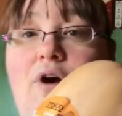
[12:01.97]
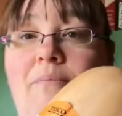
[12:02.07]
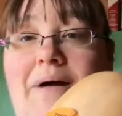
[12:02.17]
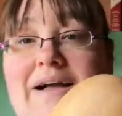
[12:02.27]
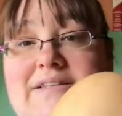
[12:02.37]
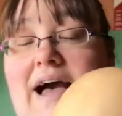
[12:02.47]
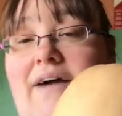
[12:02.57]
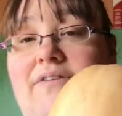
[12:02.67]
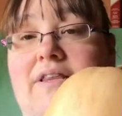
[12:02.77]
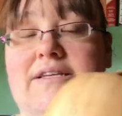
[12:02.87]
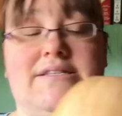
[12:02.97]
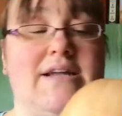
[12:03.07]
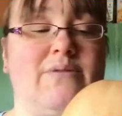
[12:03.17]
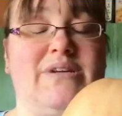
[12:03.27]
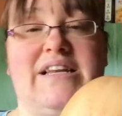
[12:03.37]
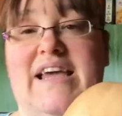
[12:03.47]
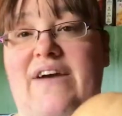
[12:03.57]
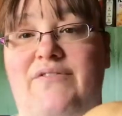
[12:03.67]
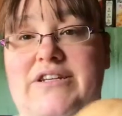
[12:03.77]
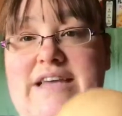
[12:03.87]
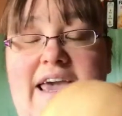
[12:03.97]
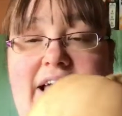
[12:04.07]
gone back to having this now nearly every day.